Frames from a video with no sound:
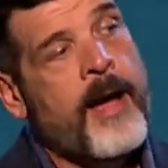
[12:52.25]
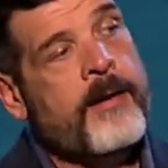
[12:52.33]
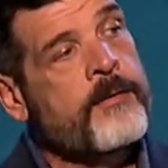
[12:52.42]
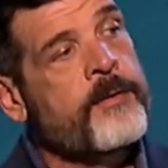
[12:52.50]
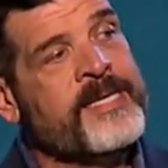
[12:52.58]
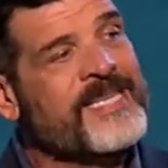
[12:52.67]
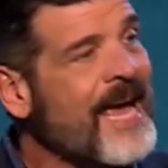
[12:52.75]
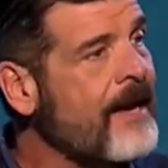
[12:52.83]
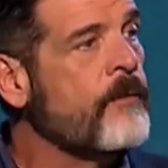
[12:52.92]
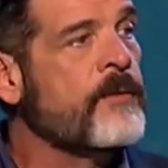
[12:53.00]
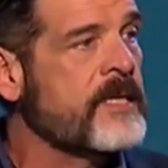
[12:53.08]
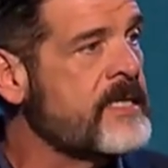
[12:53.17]
I don't know
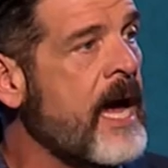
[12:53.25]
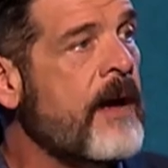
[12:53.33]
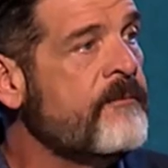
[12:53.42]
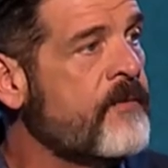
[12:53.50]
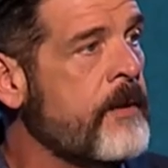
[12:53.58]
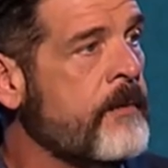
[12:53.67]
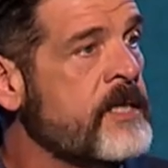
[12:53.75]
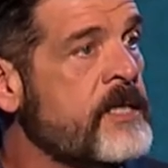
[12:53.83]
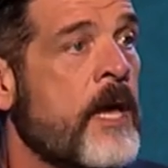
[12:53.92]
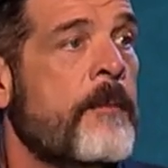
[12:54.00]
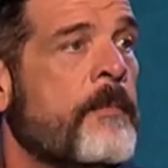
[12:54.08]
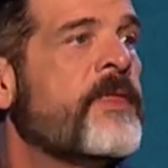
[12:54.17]
exactly what the time frame
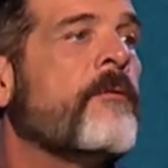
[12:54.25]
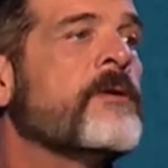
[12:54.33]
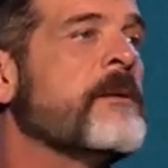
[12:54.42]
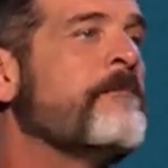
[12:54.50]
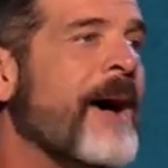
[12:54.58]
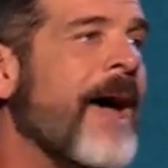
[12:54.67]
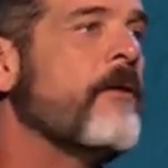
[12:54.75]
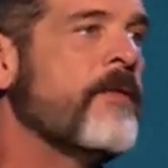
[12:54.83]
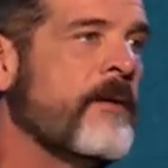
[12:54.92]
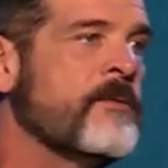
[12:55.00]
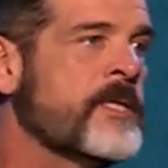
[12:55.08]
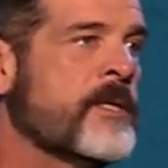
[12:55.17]
is, but there was a battle
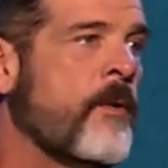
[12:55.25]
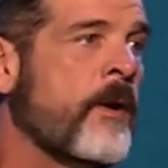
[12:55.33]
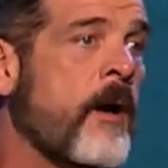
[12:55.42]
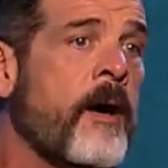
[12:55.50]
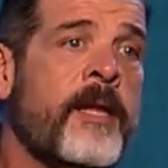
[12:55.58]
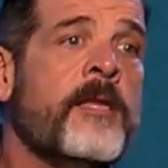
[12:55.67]
that was going on.